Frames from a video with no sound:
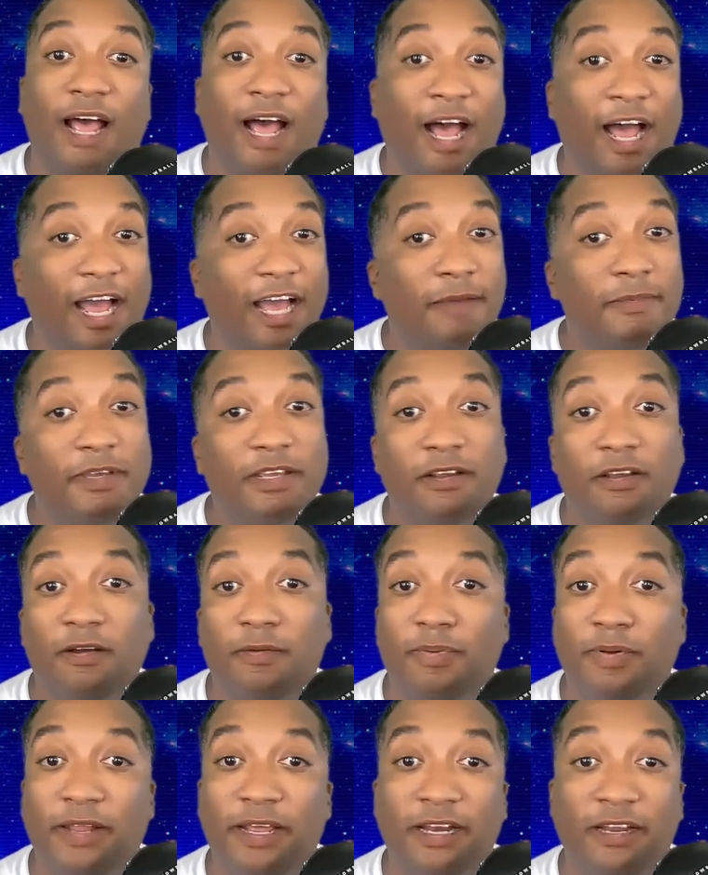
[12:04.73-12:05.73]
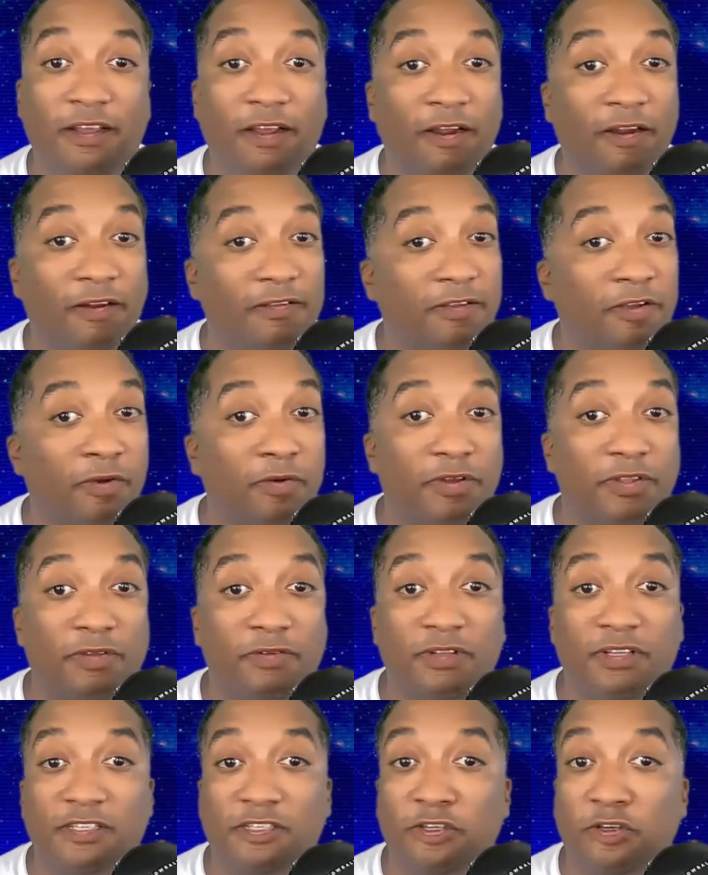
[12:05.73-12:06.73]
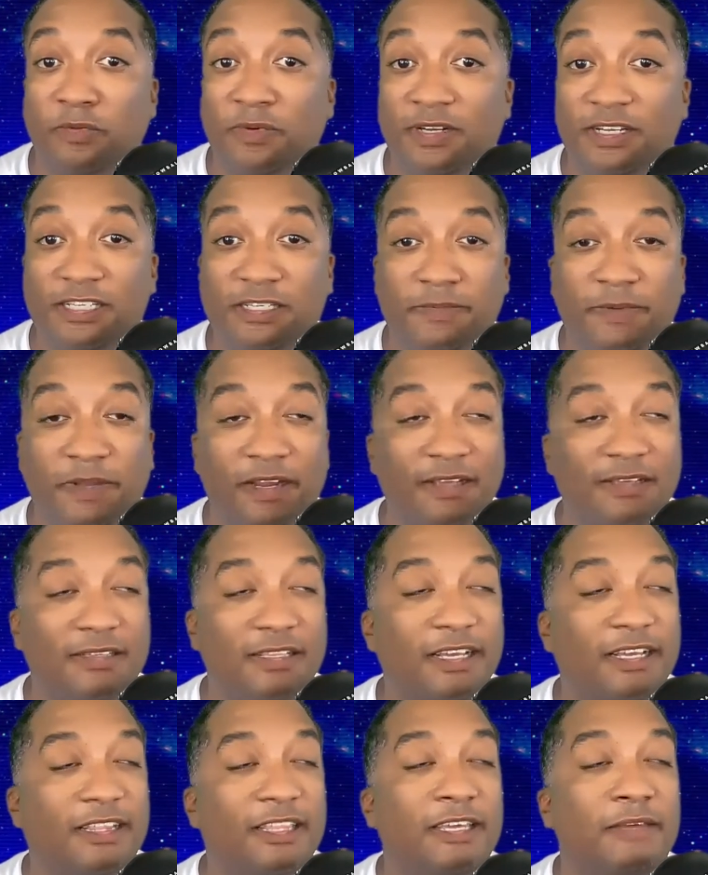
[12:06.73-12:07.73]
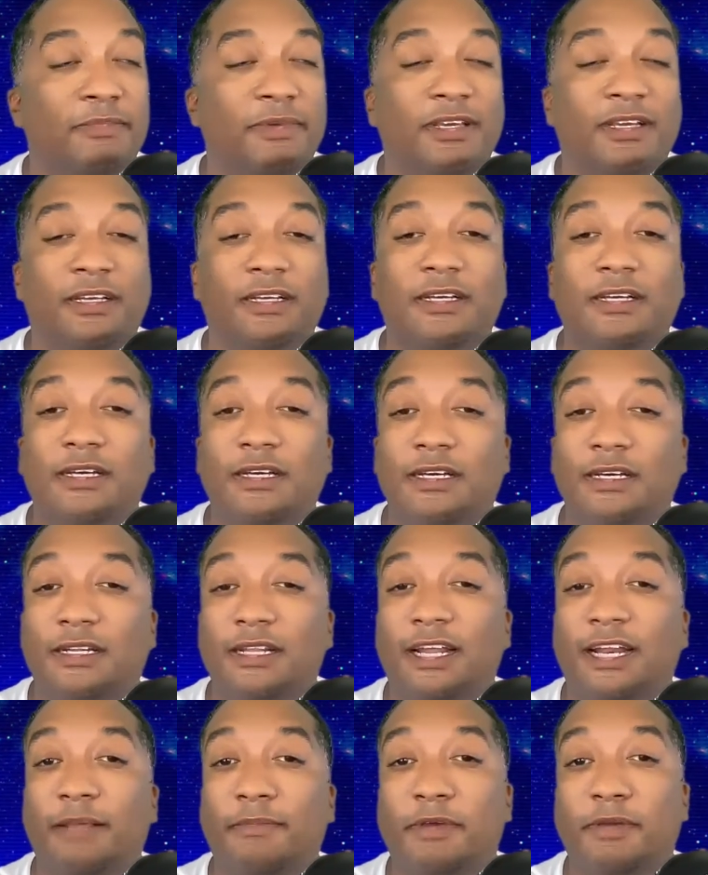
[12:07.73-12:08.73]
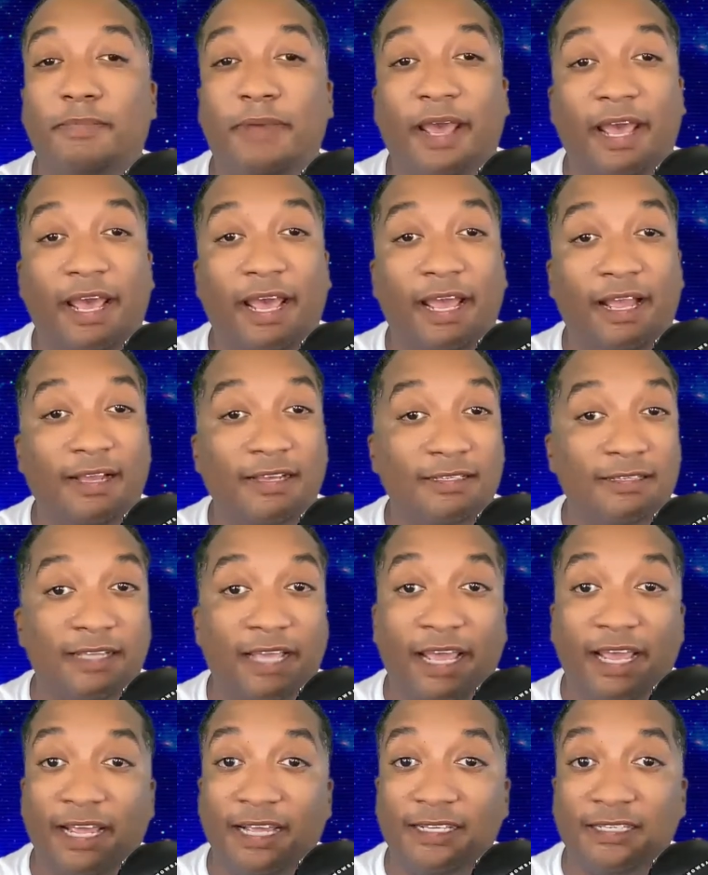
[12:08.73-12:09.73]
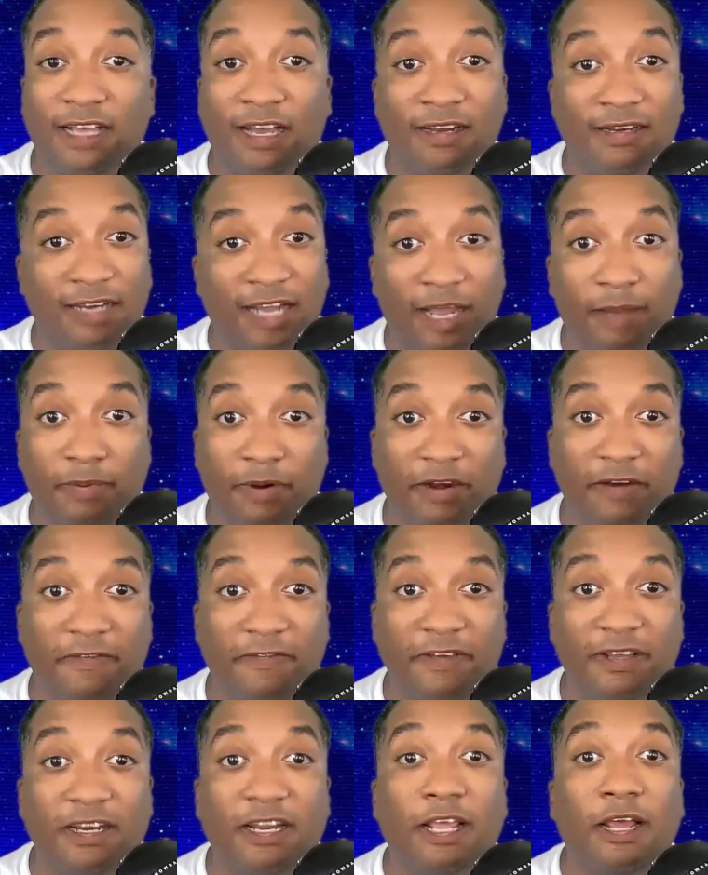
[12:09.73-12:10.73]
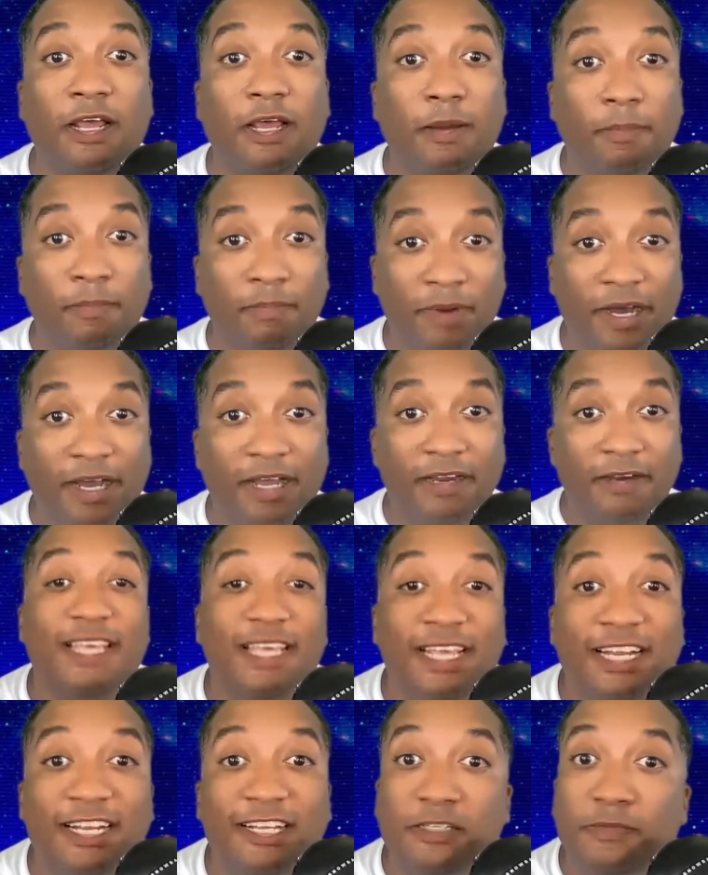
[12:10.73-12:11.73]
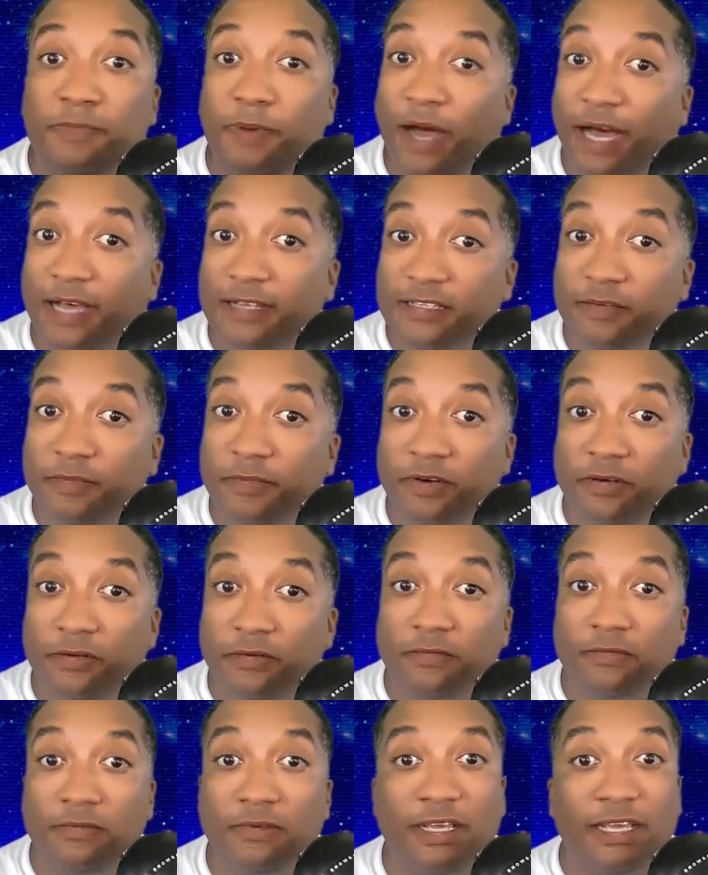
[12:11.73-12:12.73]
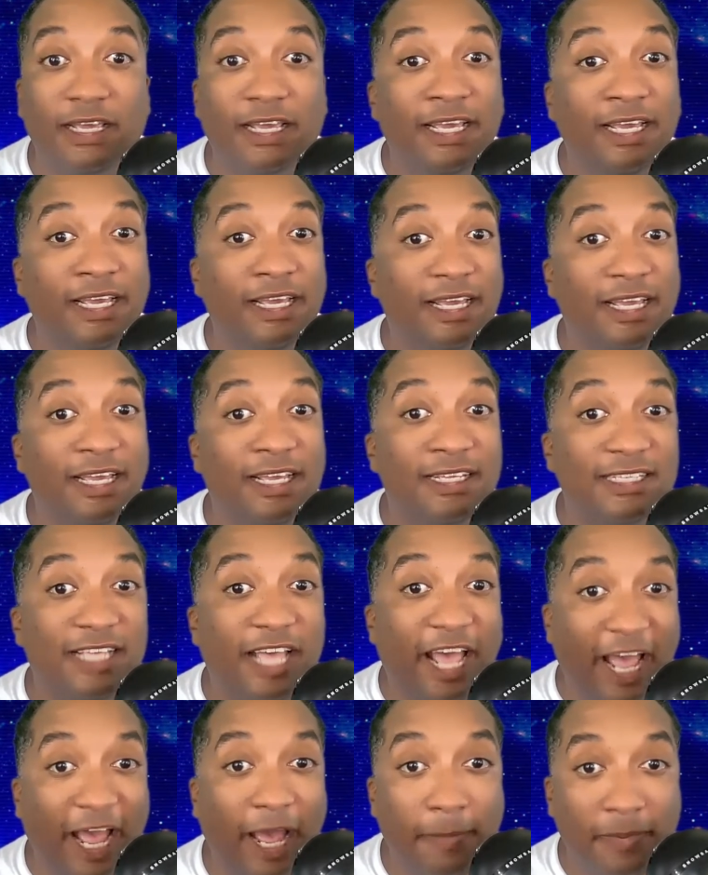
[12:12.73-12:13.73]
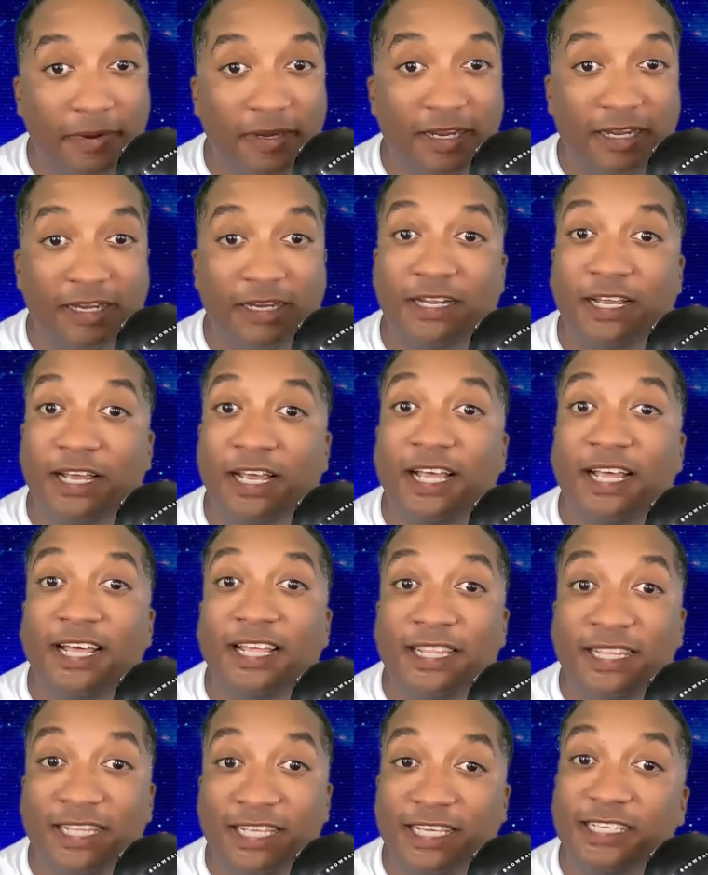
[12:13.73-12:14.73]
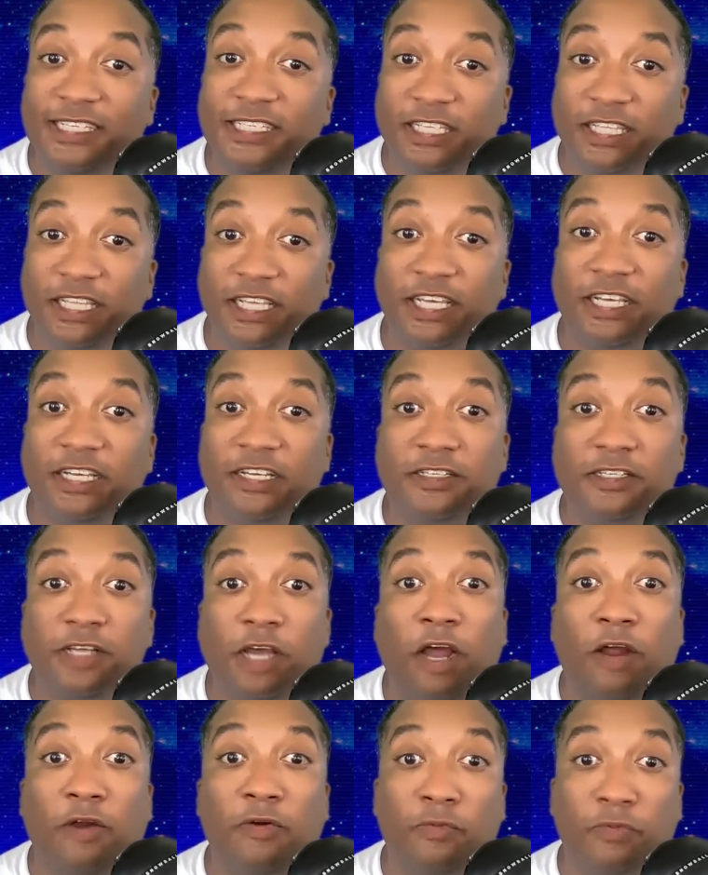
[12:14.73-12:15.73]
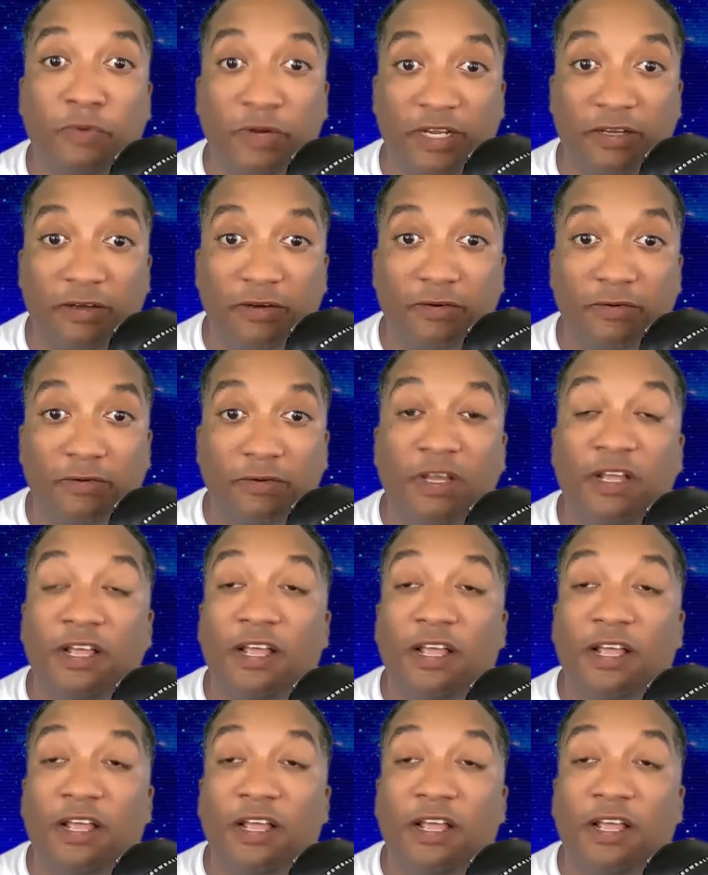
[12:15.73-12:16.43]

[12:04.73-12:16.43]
I'm here on planet Earth going through this human experience. Let it be good, let it be bad, because days are not perfect. But it is possible. It is happening. These things are real.